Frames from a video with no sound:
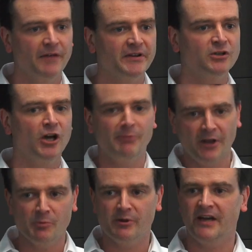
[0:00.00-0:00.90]
other time they
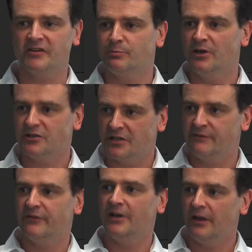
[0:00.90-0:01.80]
open that
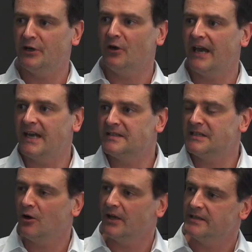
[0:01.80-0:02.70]
spreadsheet for the other
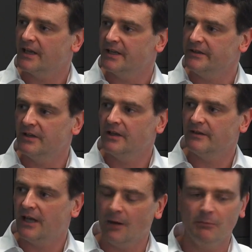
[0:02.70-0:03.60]
89 days,
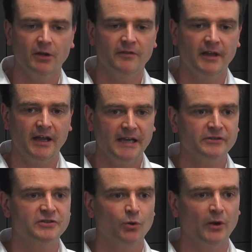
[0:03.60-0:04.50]
they're
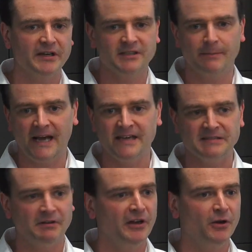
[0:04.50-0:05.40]
installing some
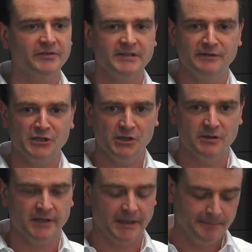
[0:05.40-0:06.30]
add-in that they're not even
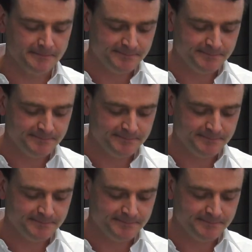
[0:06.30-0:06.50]
using.